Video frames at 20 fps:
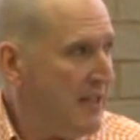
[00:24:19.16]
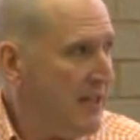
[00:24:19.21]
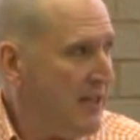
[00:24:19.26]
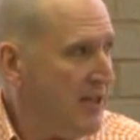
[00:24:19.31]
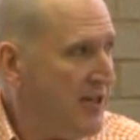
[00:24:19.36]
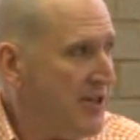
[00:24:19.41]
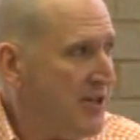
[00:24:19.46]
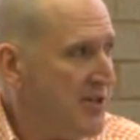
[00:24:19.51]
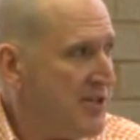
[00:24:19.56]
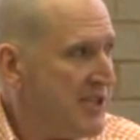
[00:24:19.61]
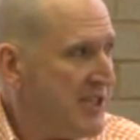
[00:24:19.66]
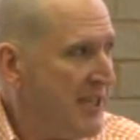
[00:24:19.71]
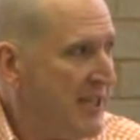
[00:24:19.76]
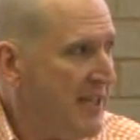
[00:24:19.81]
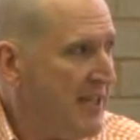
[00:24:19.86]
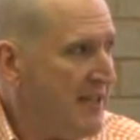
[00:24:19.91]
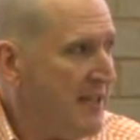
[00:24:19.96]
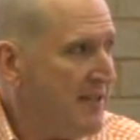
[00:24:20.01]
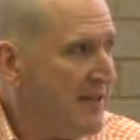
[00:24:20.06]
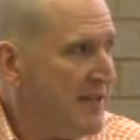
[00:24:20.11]
Here you
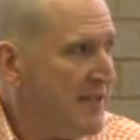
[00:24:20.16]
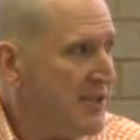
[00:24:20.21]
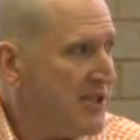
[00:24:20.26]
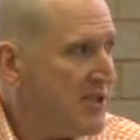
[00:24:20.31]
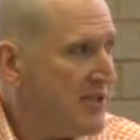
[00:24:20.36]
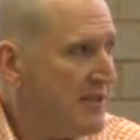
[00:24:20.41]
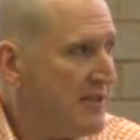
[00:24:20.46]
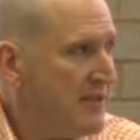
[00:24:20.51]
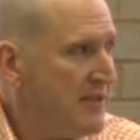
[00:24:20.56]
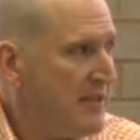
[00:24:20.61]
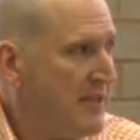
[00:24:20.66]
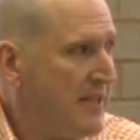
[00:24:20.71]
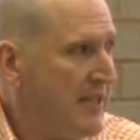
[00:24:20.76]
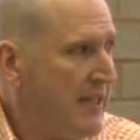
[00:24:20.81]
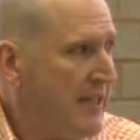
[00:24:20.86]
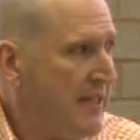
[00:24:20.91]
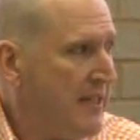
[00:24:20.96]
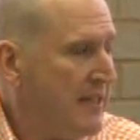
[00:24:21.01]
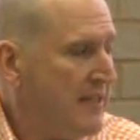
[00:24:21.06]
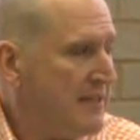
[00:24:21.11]
see
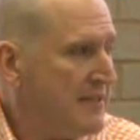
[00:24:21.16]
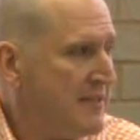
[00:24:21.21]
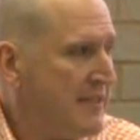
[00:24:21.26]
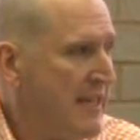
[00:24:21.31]
the